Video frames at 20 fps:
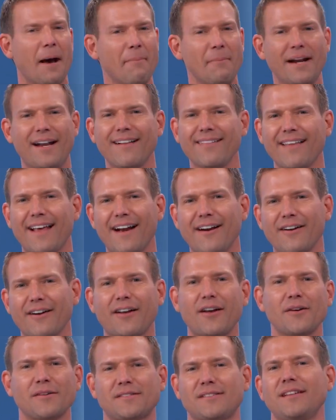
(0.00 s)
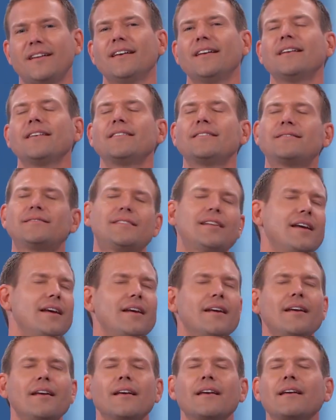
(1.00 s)
a minute later it goes
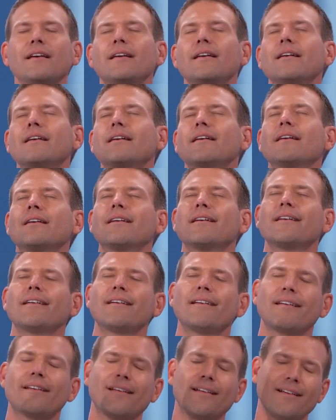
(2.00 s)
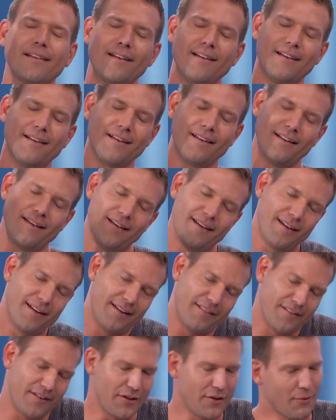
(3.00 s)
ding.
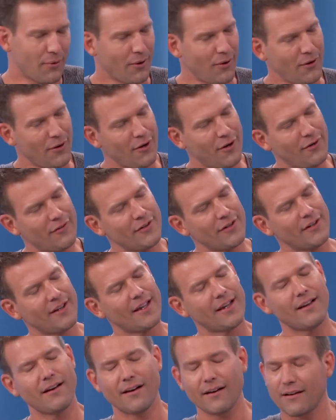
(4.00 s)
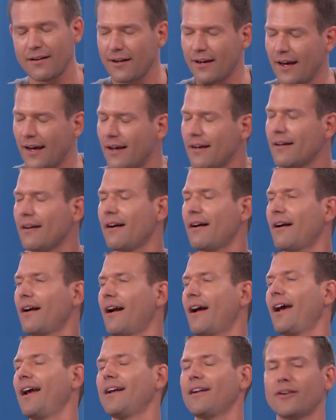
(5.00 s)
and then you roll over, you're like, okay, all
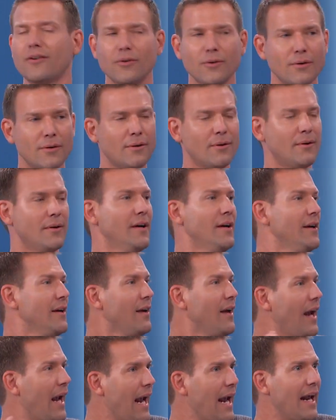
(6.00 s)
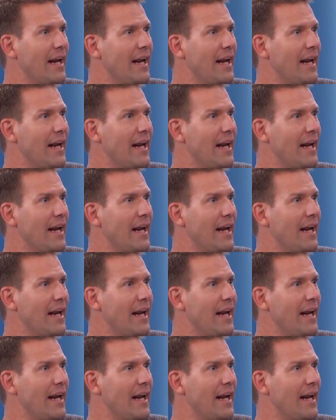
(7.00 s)
right, cool. And you